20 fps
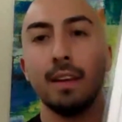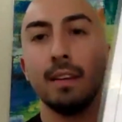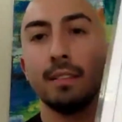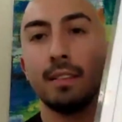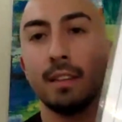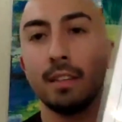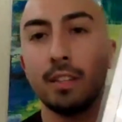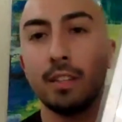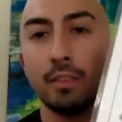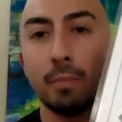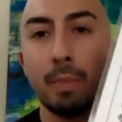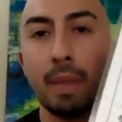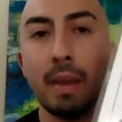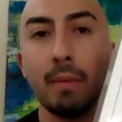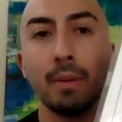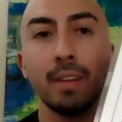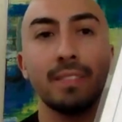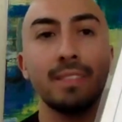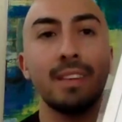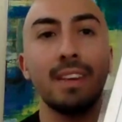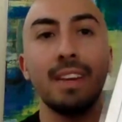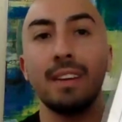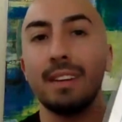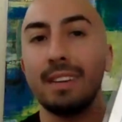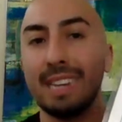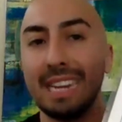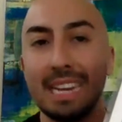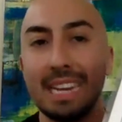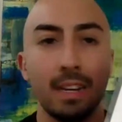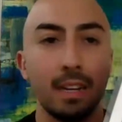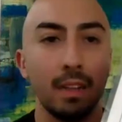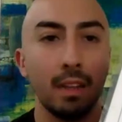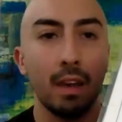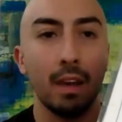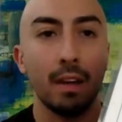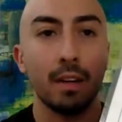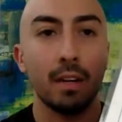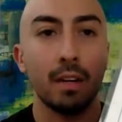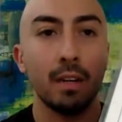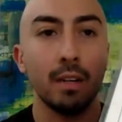to just be able to
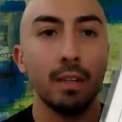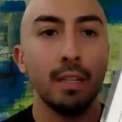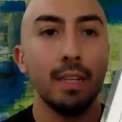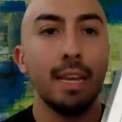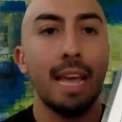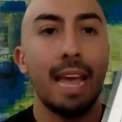declutter